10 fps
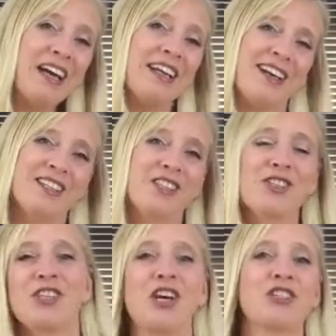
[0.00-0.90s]
I'd like to
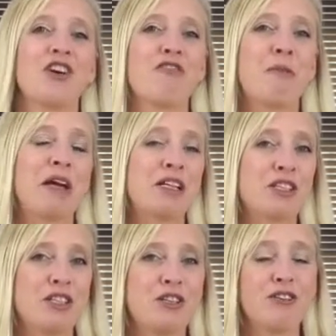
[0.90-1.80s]
start off by
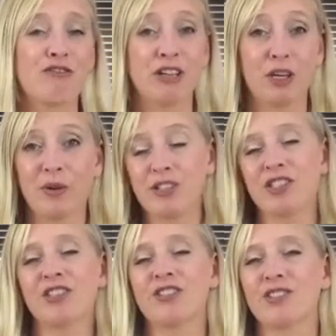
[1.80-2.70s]
asking you three
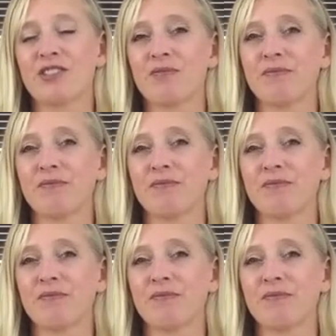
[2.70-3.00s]
questions.